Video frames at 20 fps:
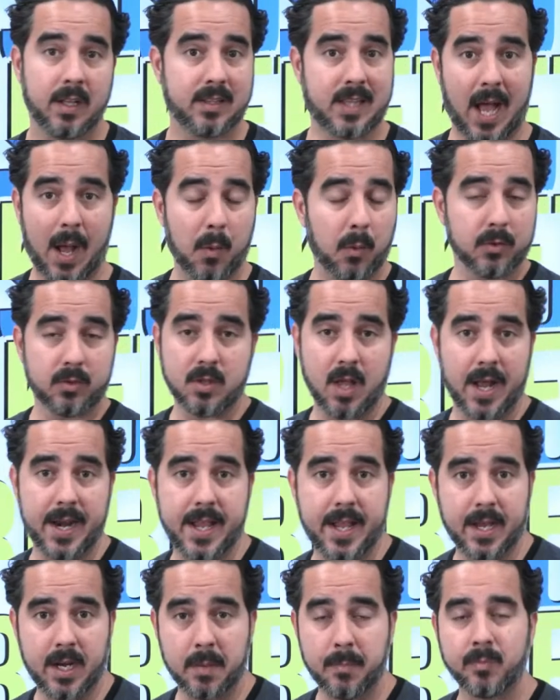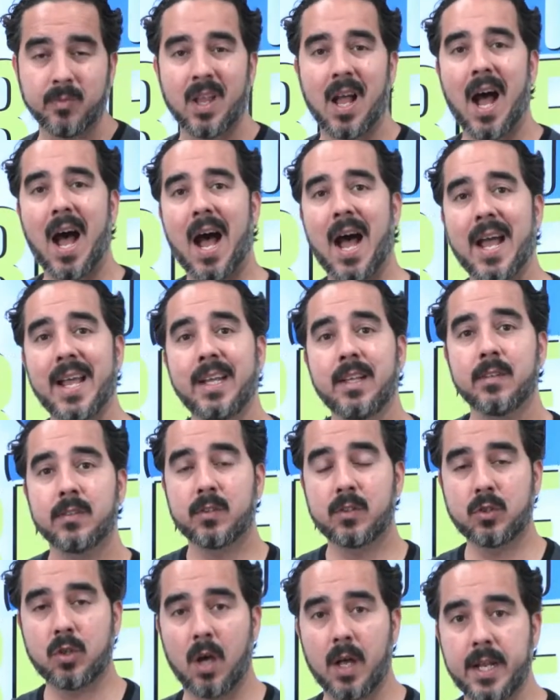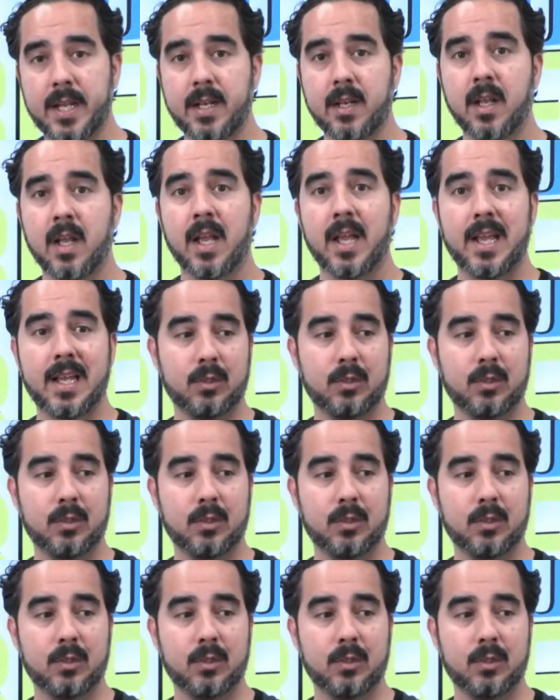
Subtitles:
That was not it. I studied